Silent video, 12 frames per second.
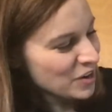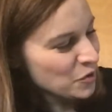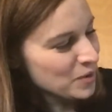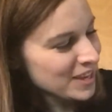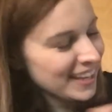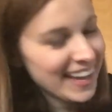
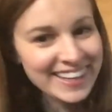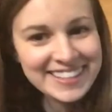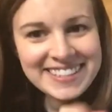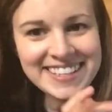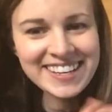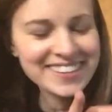We can
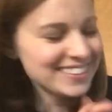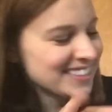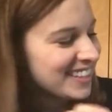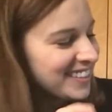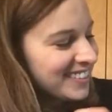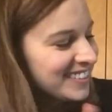tickle,
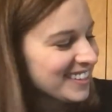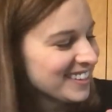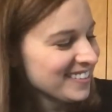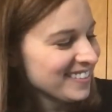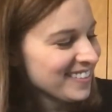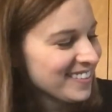tickle,
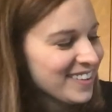tickle,